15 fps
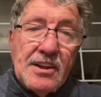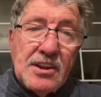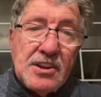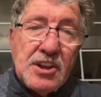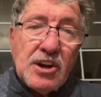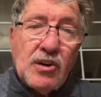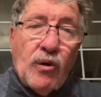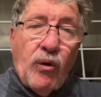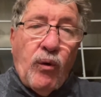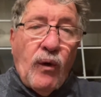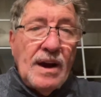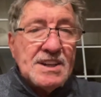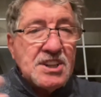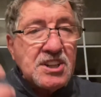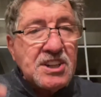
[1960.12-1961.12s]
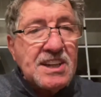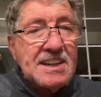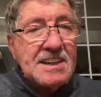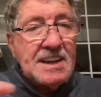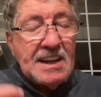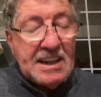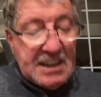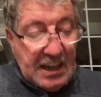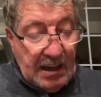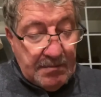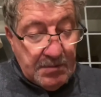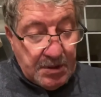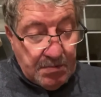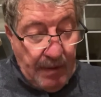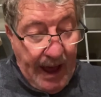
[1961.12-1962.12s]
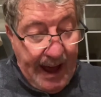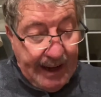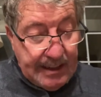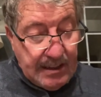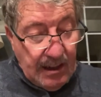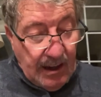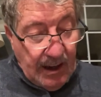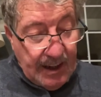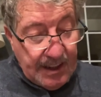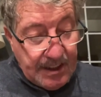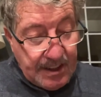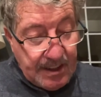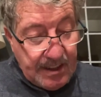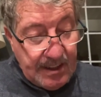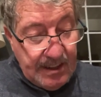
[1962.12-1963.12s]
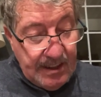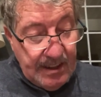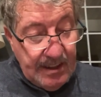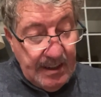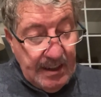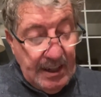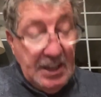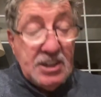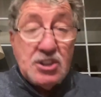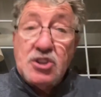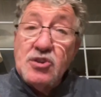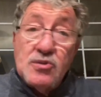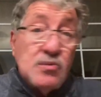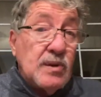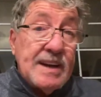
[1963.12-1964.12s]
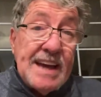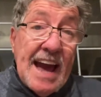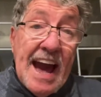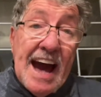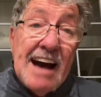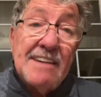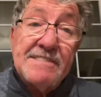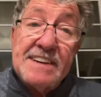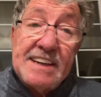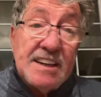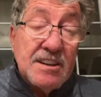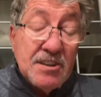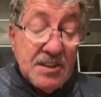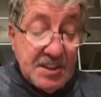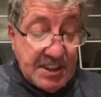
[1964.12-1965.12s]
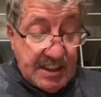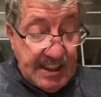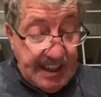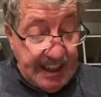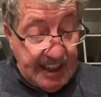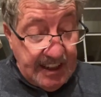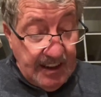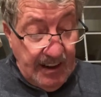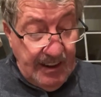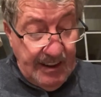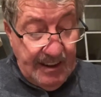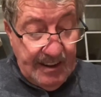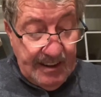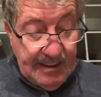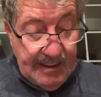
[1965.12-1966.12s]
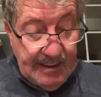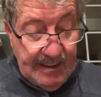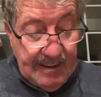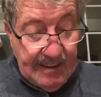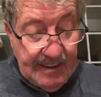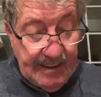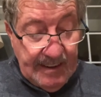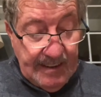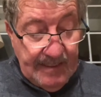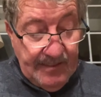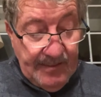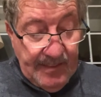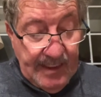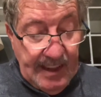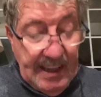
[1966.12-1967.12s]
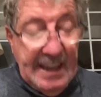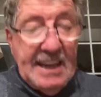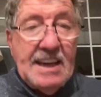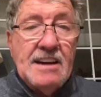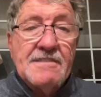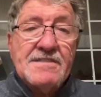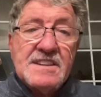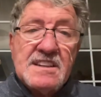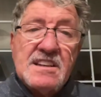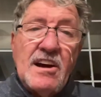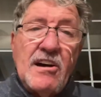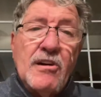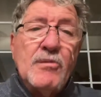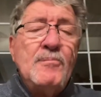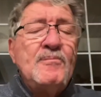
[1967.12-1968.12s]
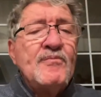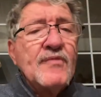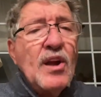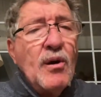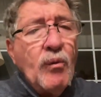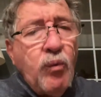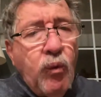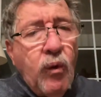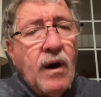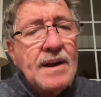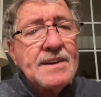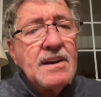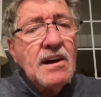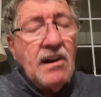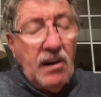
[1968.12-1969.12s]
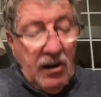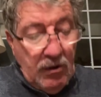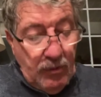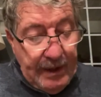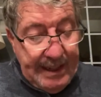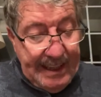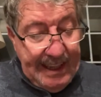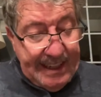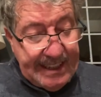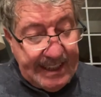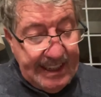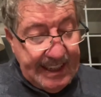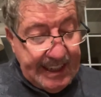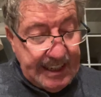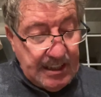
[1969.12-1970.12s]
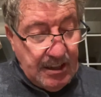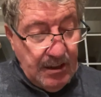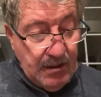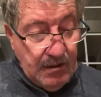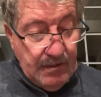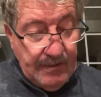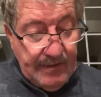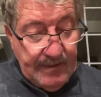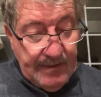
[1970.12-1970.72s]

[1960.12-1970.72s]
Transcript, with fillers: the question comes back to us. Do we have ears to hear? If so, what are we listening to?